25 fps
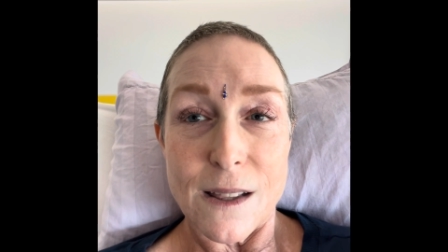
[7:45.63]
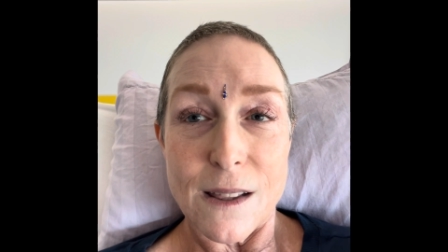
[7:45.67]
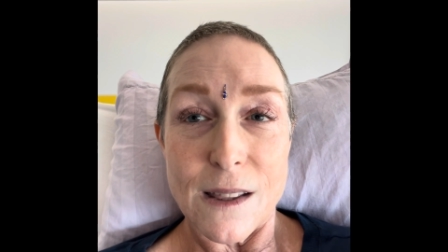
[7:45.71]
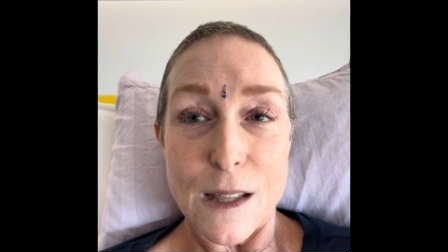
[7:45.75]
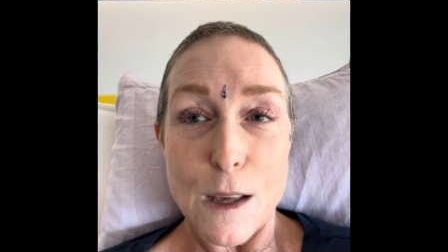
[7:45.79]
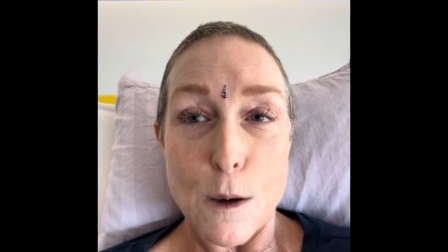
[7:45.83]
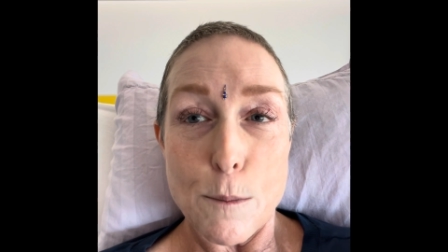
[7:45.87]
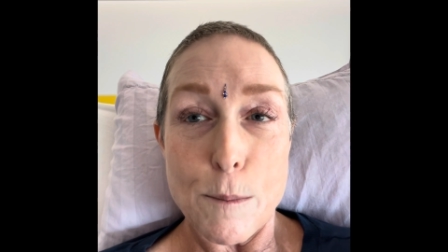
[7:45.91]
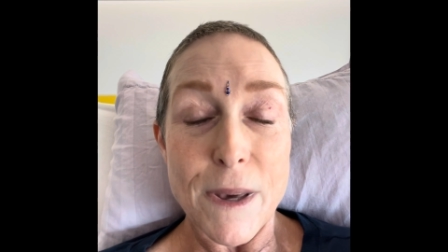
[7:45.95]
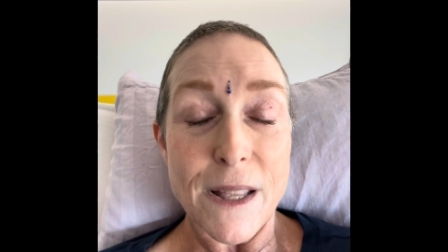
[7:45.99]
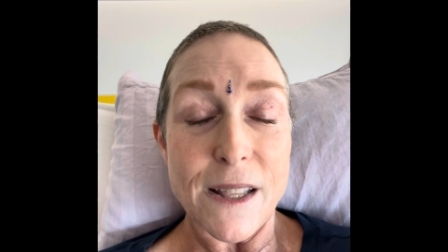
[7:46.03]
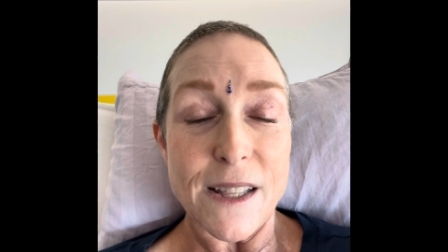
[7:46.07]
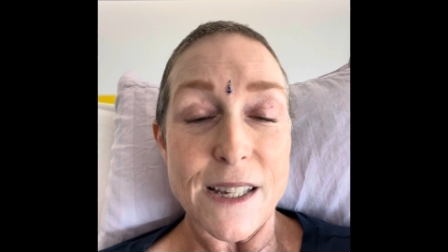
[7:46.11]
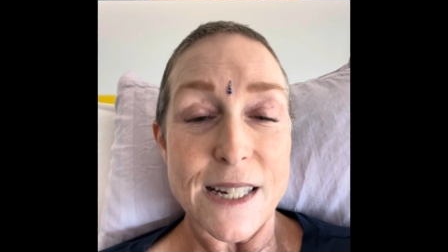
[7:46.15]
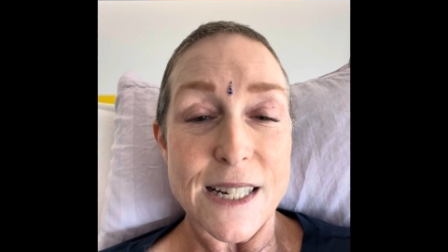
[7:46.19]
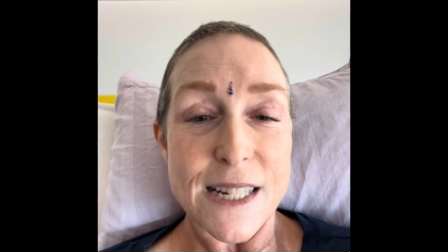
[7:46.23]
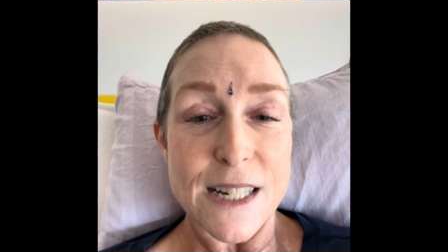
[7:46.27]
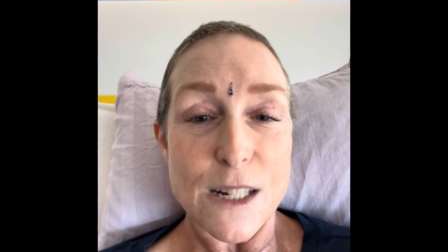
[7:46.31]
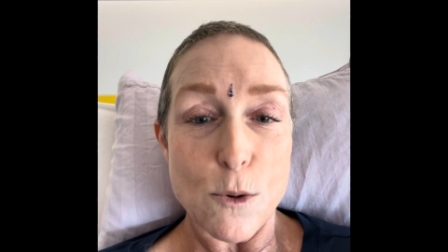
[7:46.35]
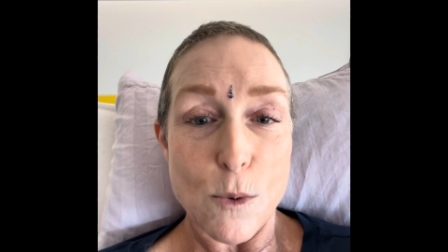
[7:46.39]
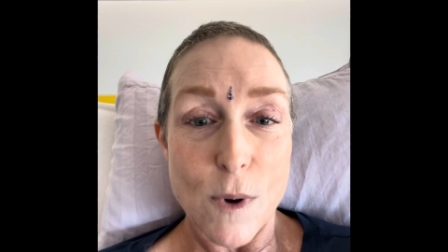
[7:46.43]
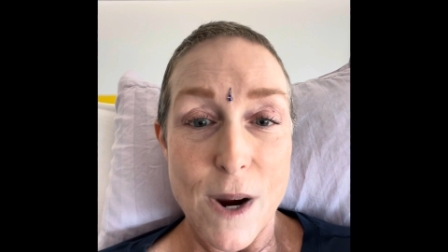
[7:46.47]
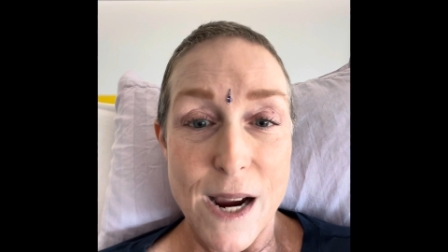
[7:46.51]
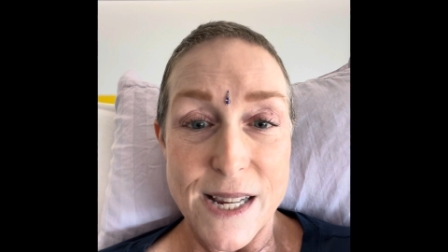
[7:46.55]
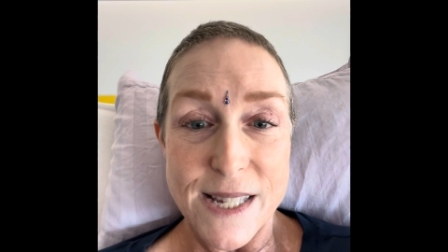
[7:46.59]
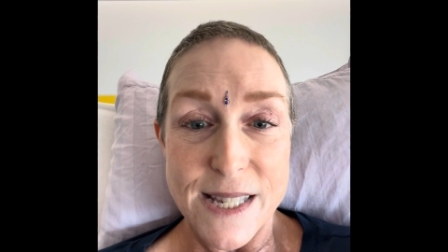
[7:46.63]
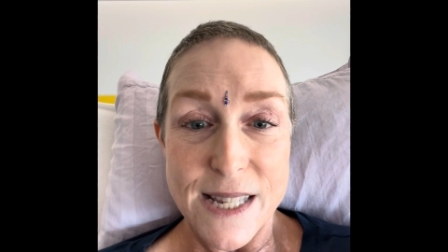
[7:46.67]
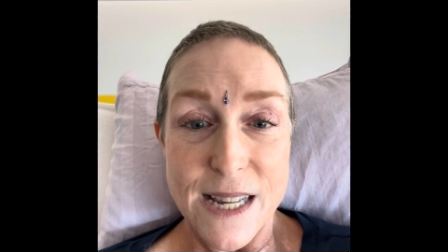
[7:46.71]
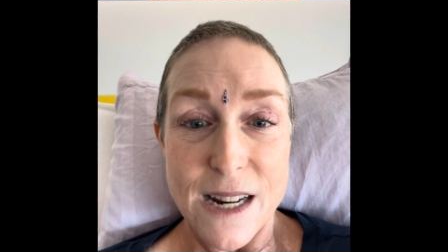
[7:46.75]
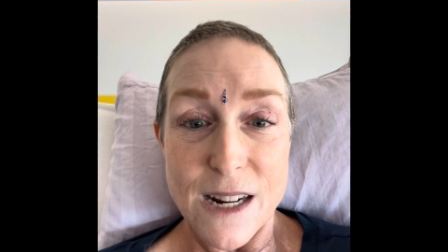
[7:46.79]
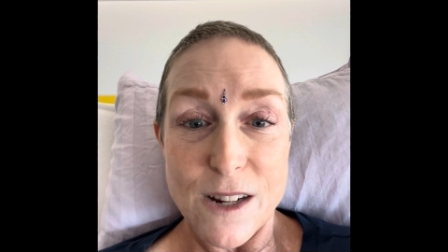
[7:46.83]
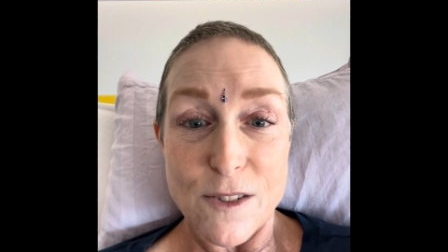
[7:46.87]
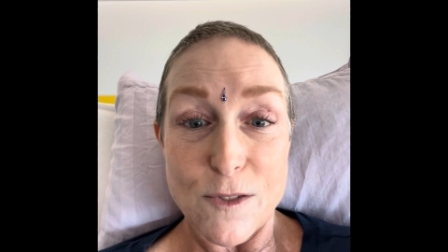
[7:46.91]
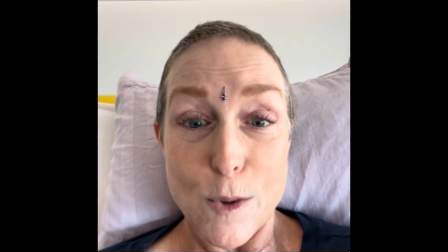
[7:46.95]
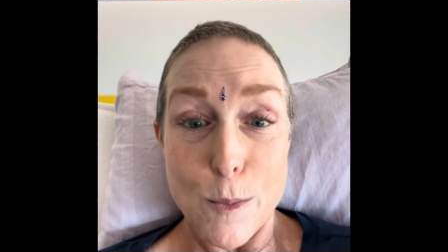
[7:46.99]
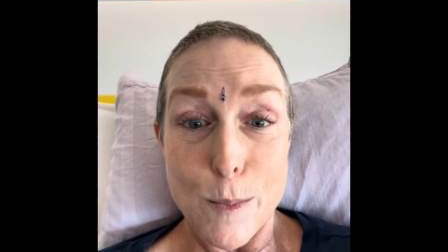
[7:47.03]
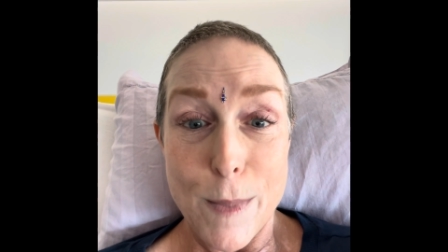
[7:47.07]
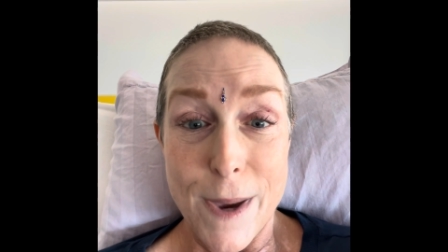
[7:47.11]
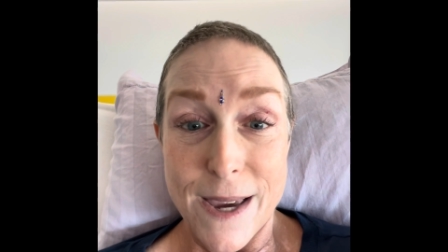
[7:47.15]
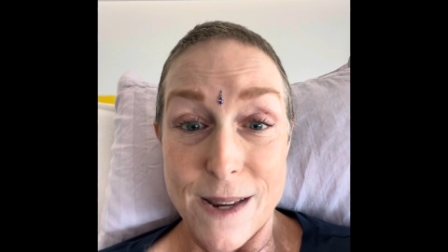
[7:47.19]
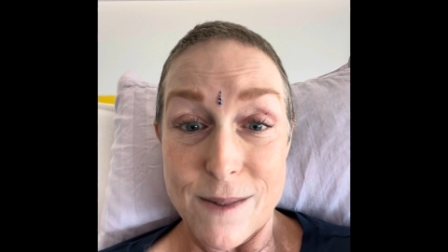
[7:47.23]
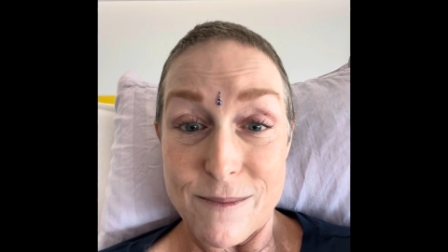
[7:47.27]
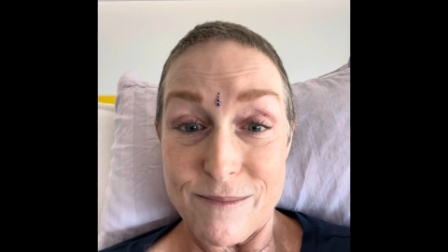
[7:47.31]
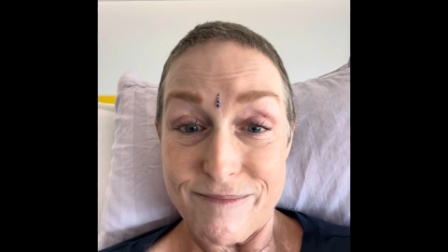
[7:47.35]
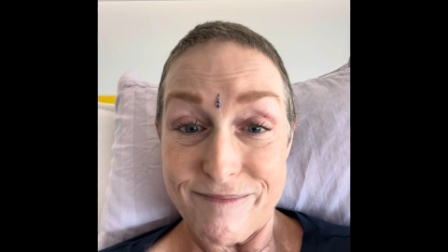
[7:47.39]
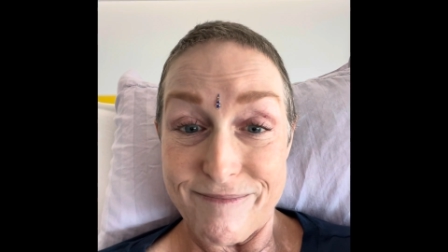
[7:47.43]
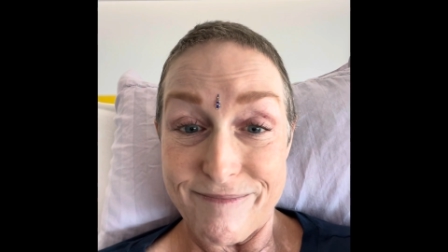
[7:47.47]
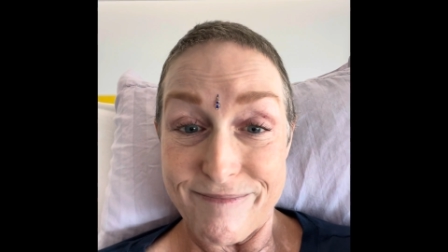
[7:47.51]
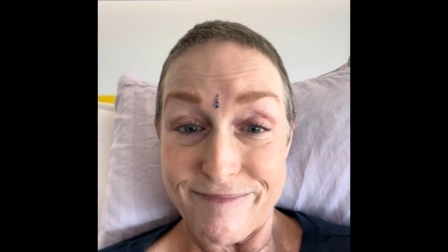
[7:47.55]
the ability to rise out of the bed.